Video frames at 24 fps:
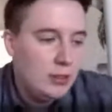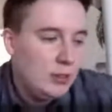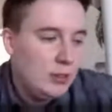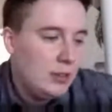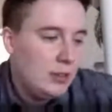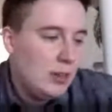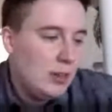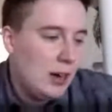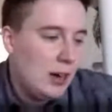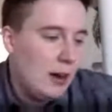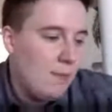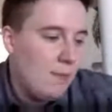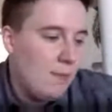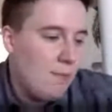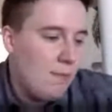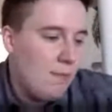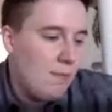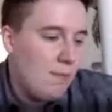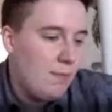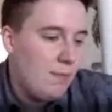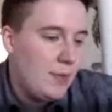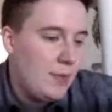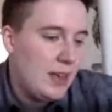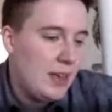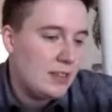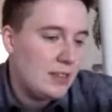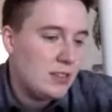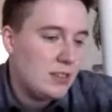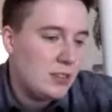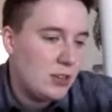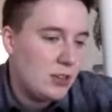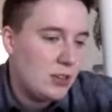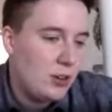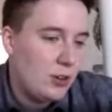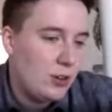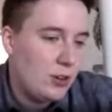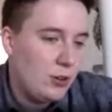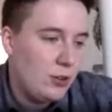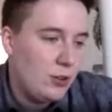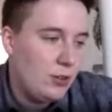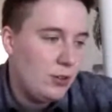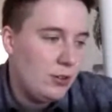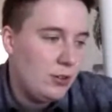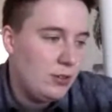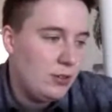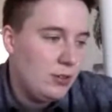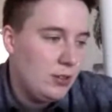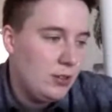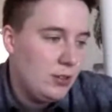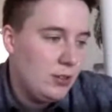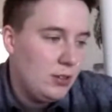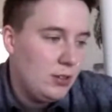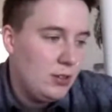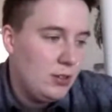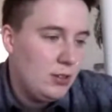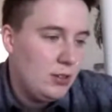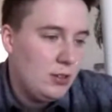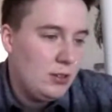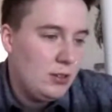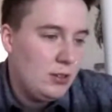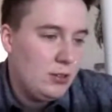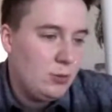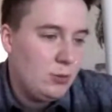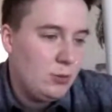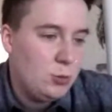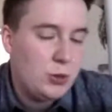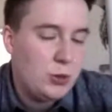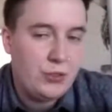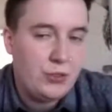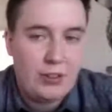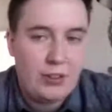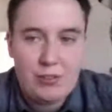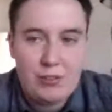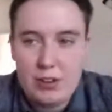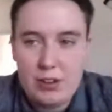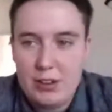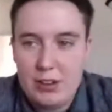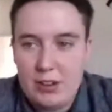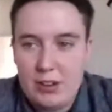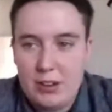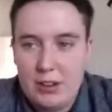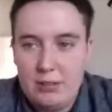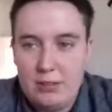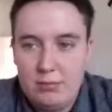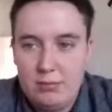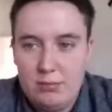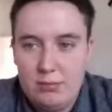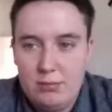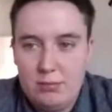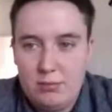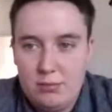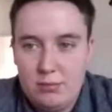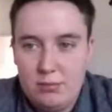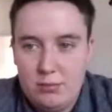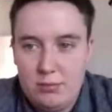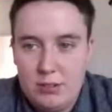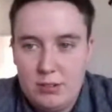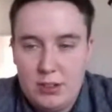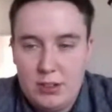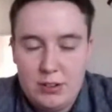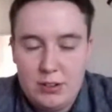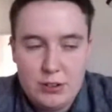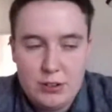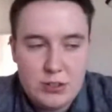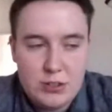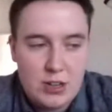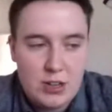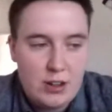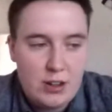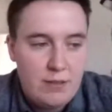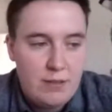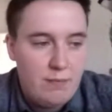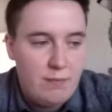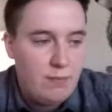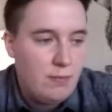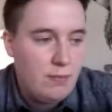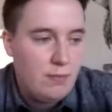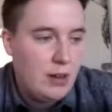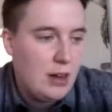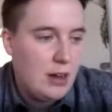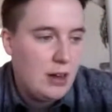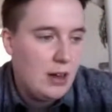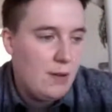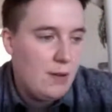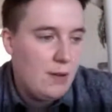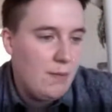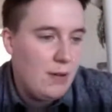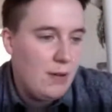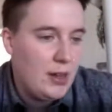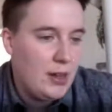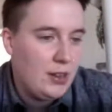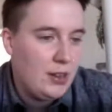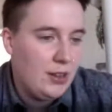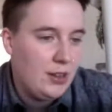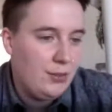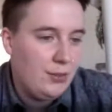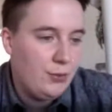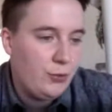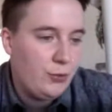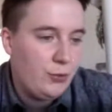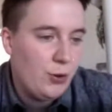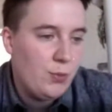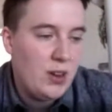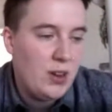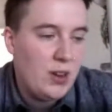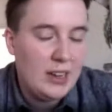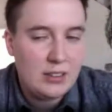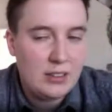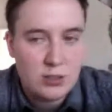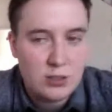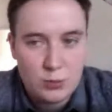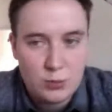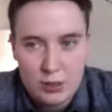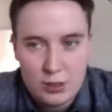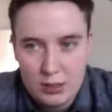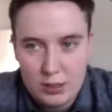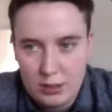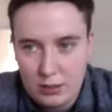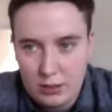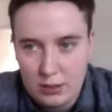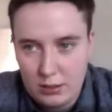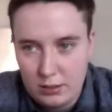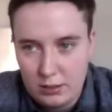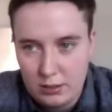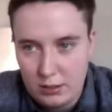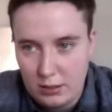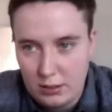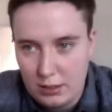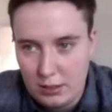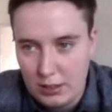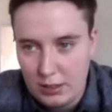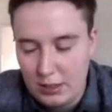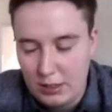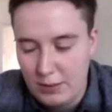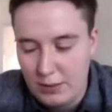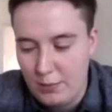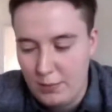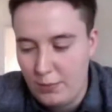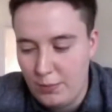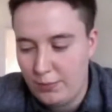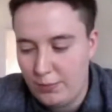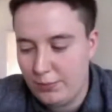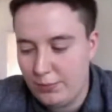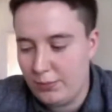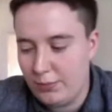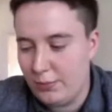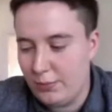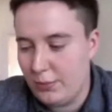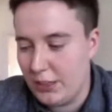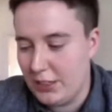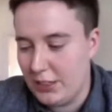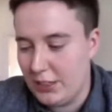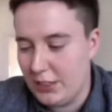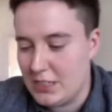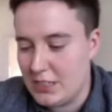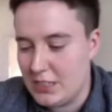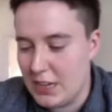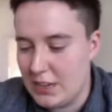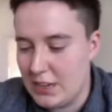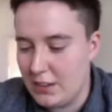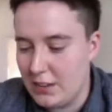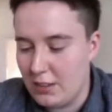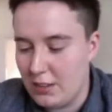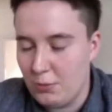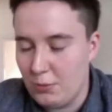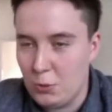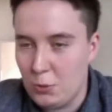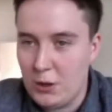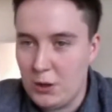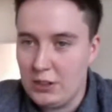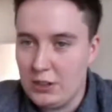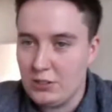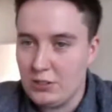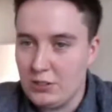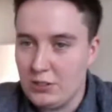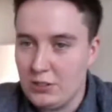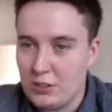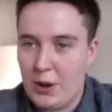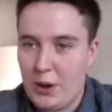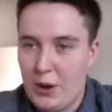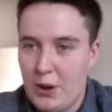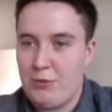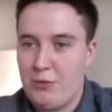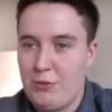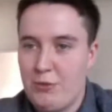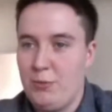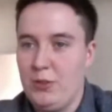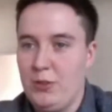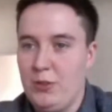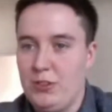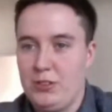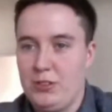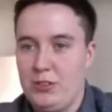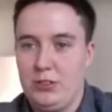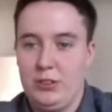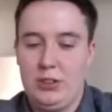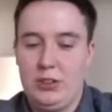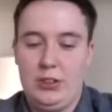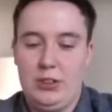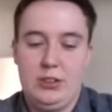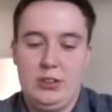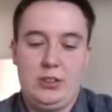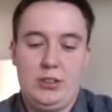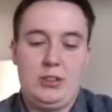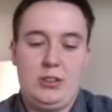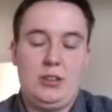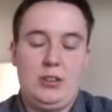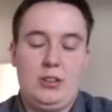Yeah. So we'll both have a go at that in our own time. And then from next week, we're going to take the words away from the song and look